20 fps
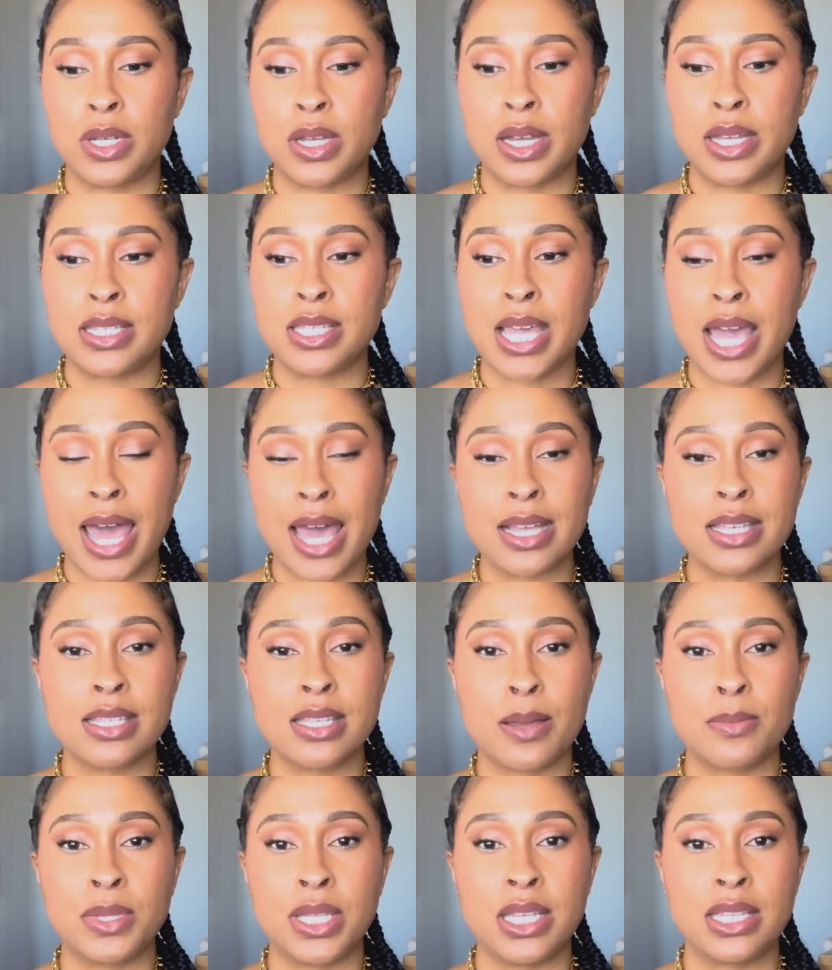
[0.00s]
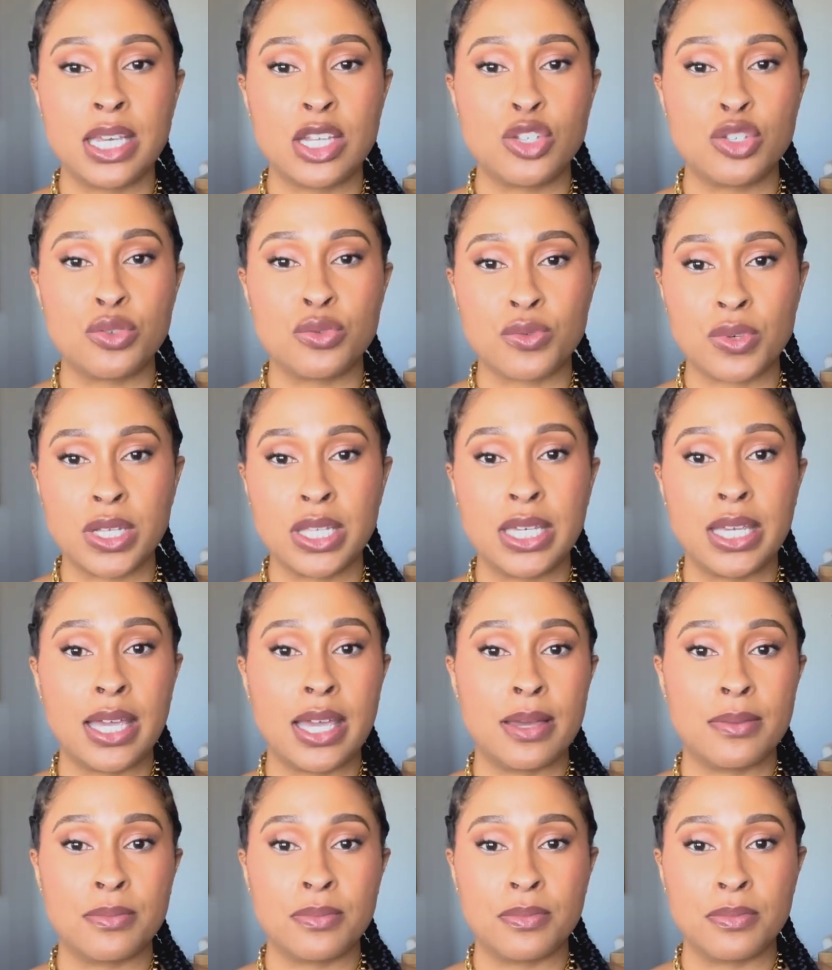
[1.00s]
attack something that you
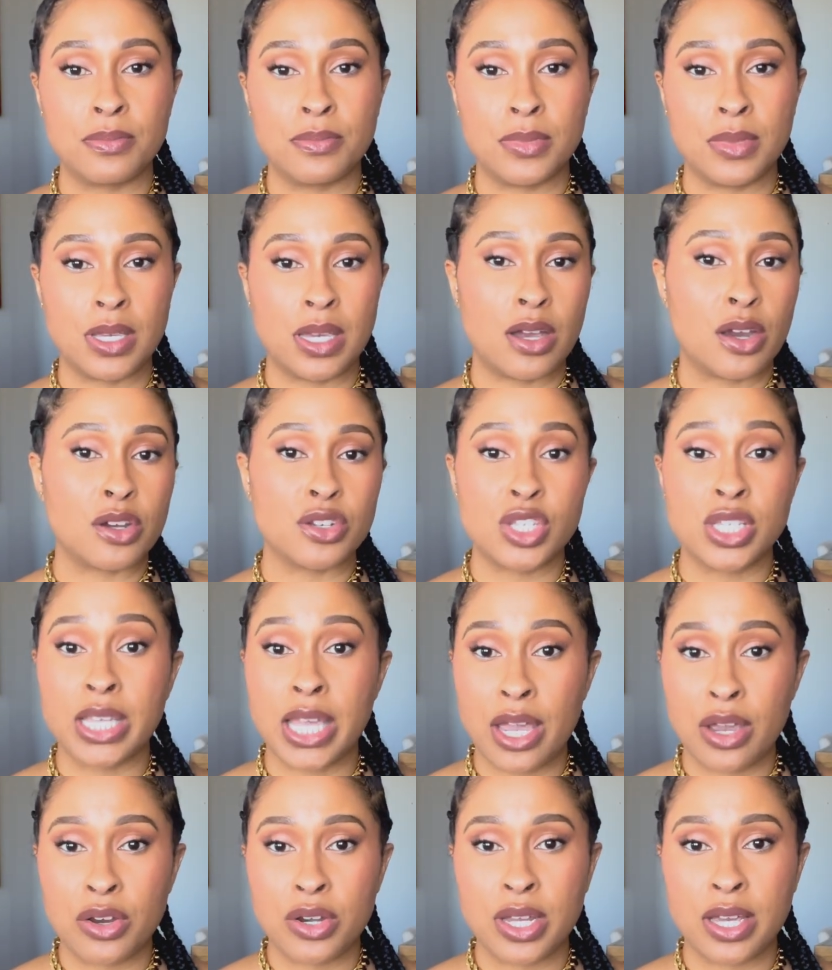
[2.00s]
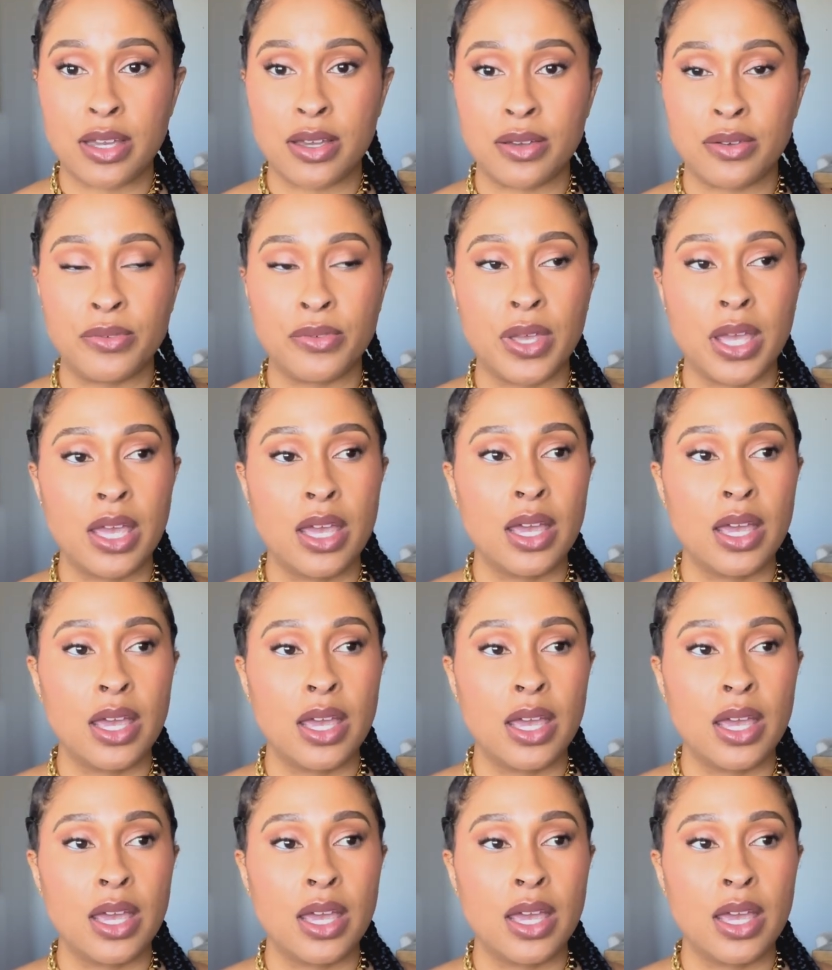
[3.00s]
really are scared of,